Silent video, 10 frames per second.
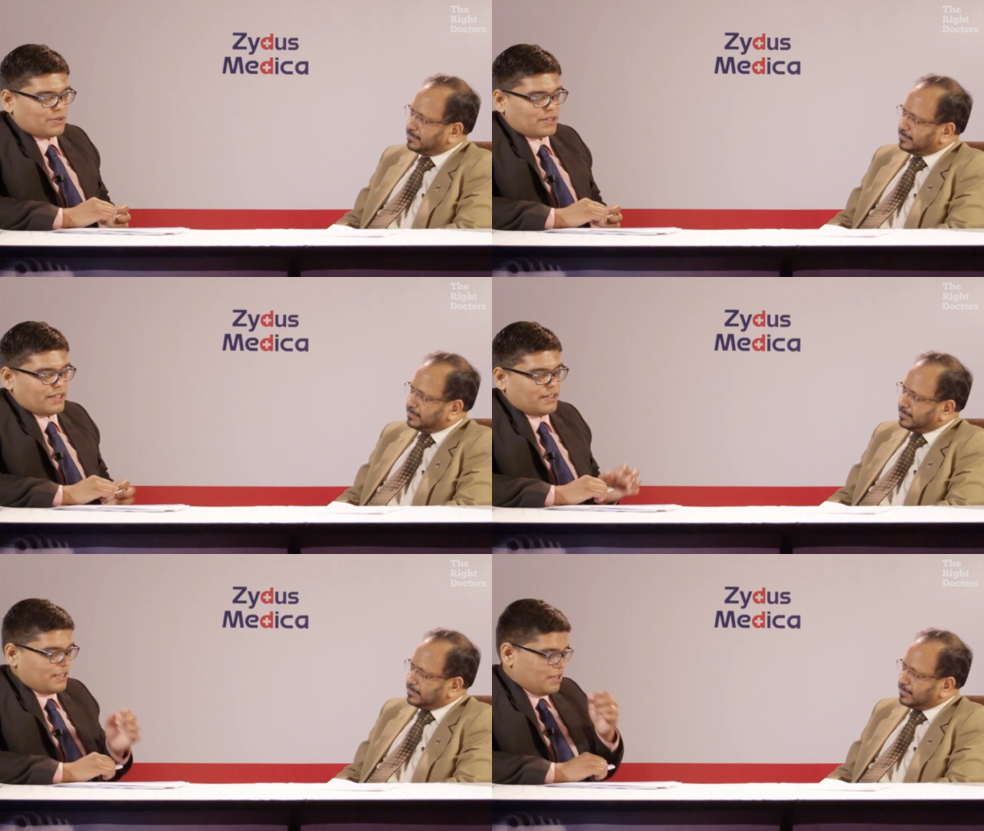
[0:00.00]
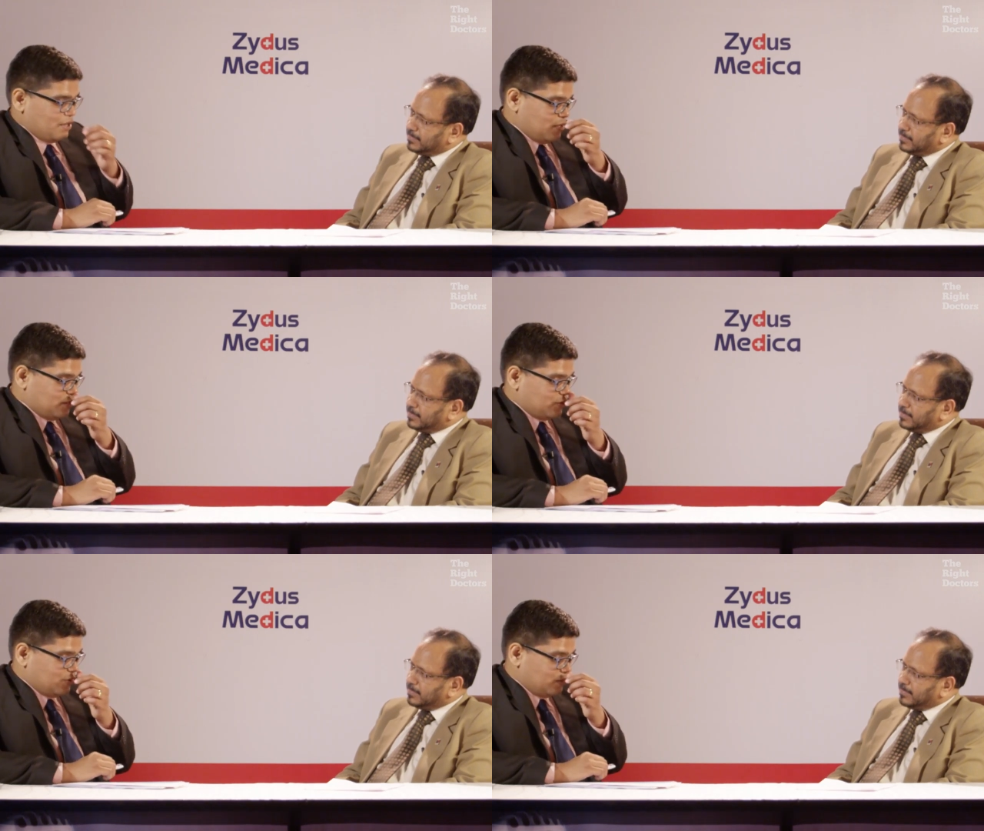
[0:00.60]
Speaker 1: Okay.
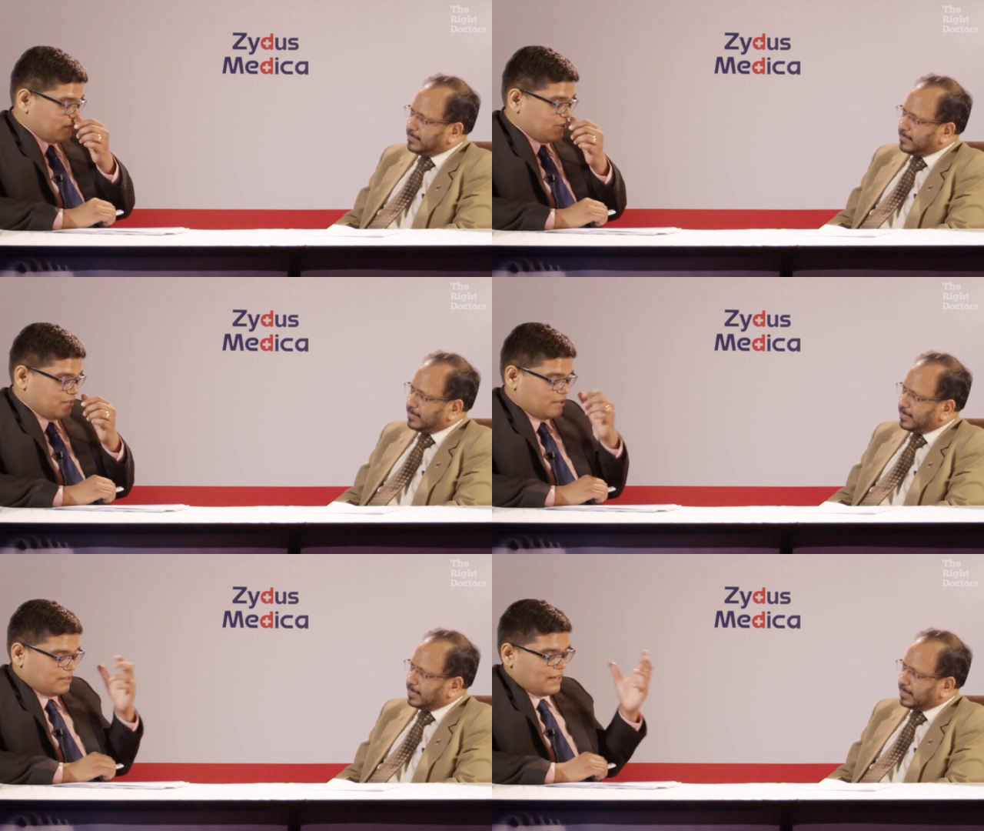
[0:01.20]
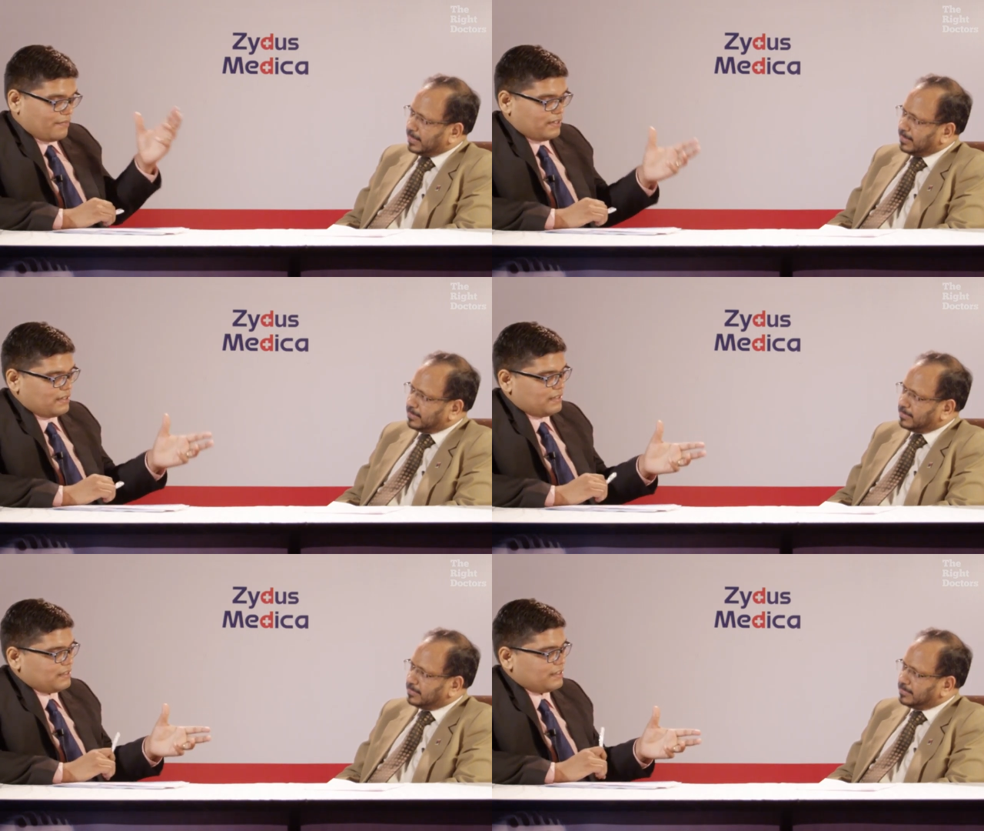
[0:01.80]
So, uh,
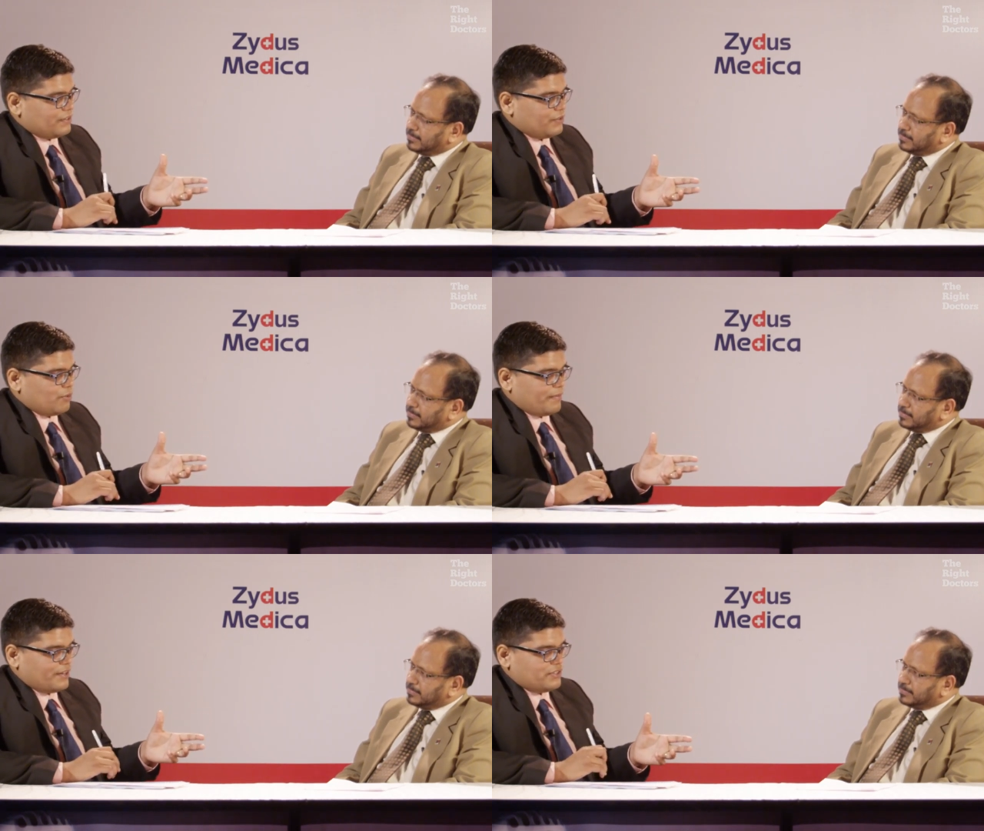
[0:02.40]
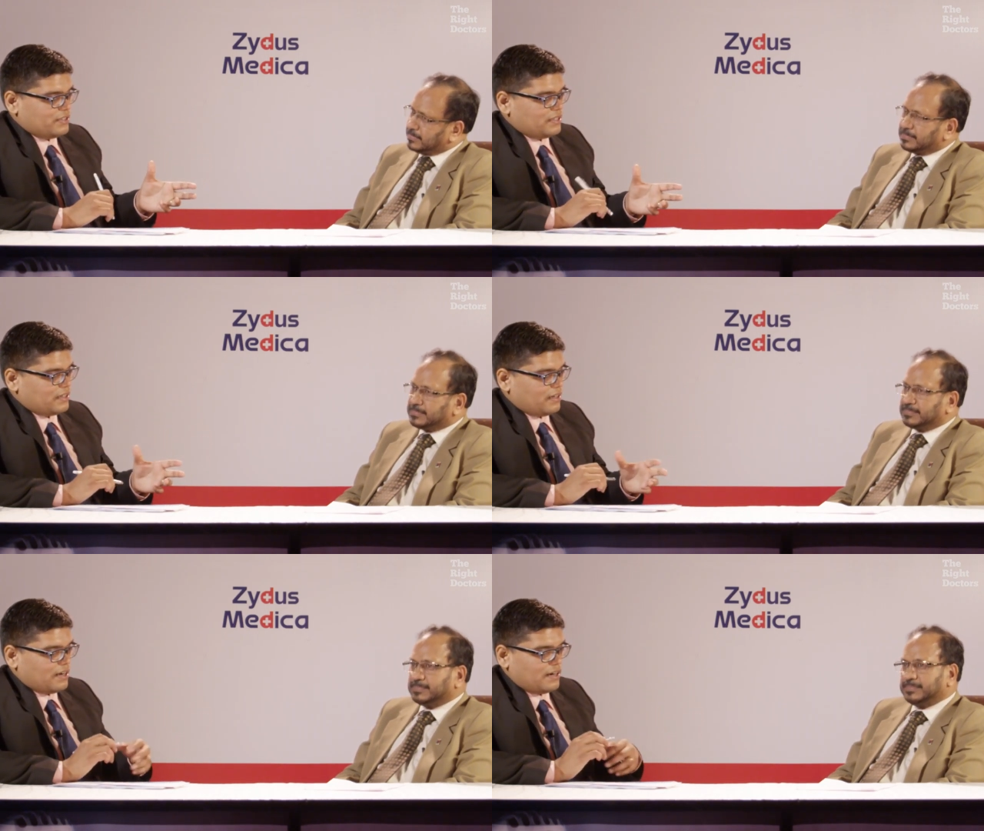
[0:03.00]
definitely that you mentioned
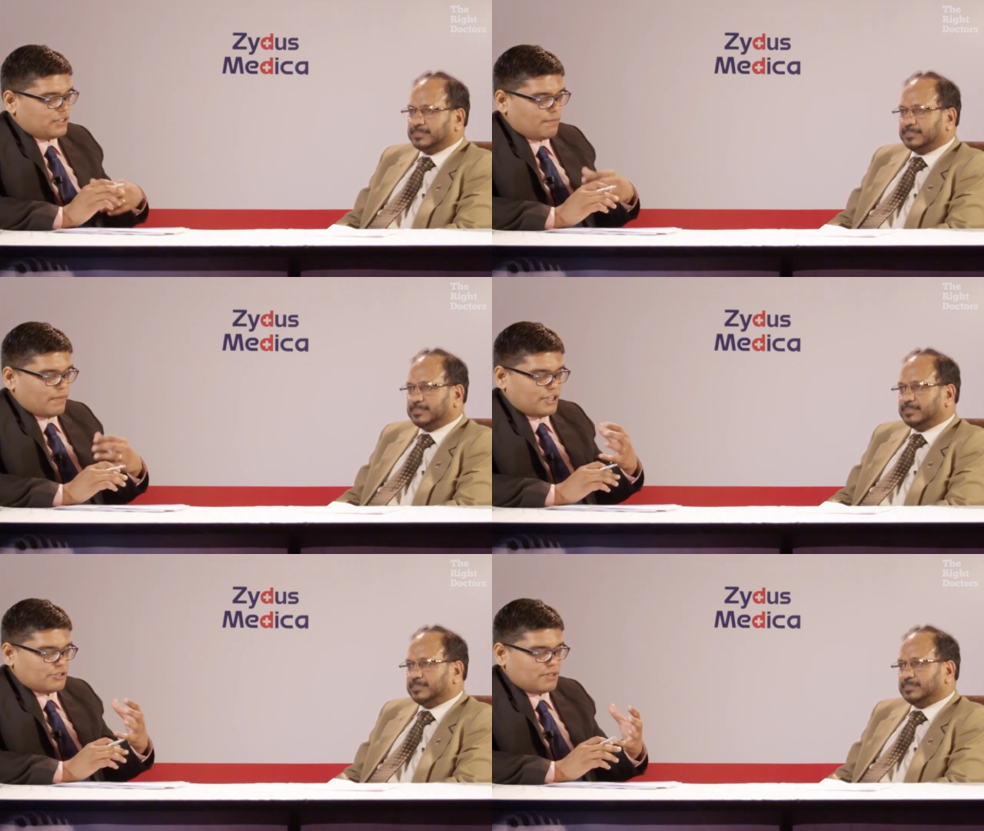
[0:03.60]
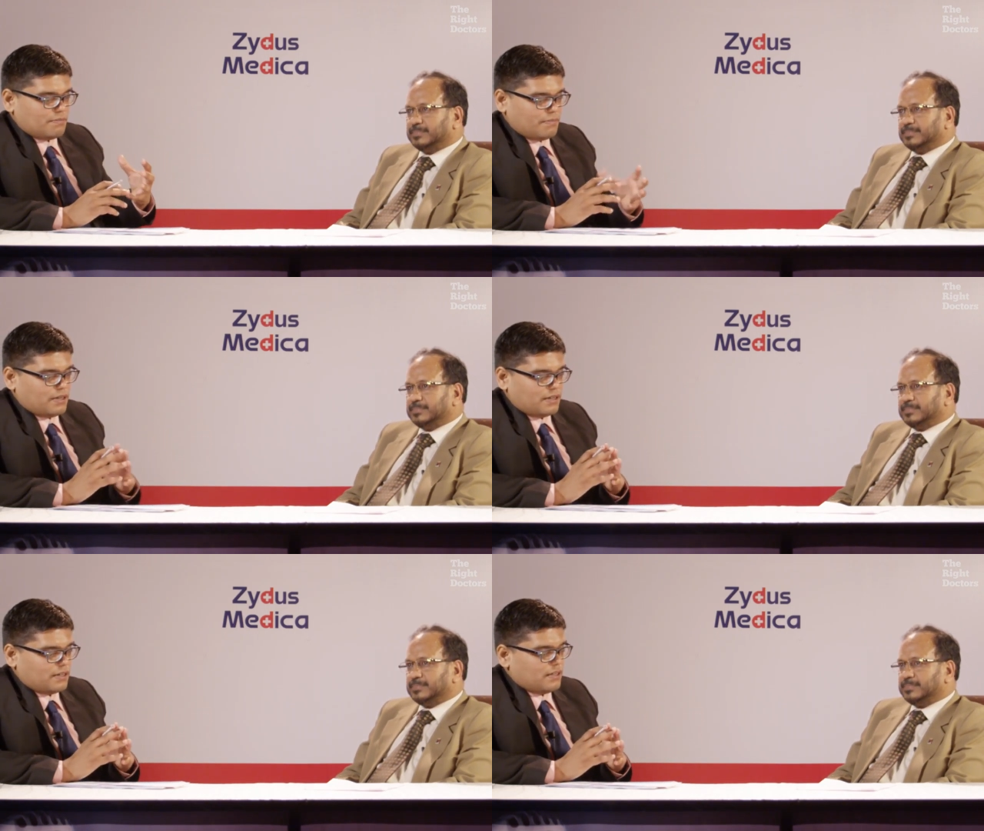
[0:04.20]
that regarding the management
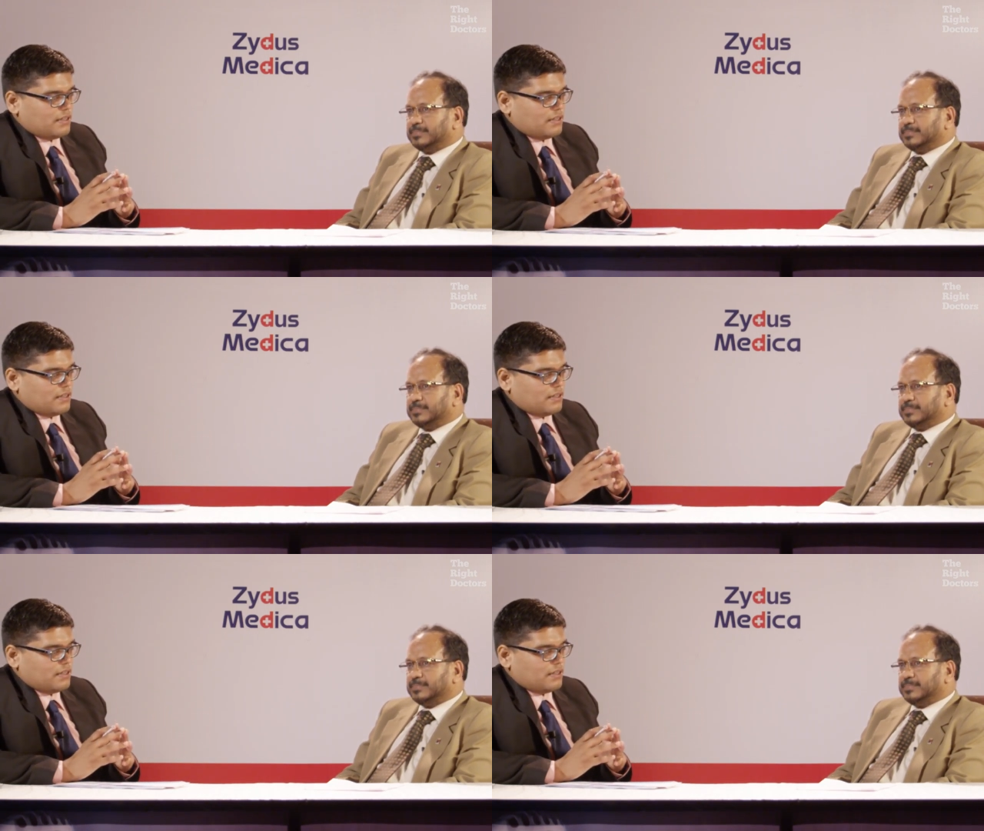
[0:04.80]
part,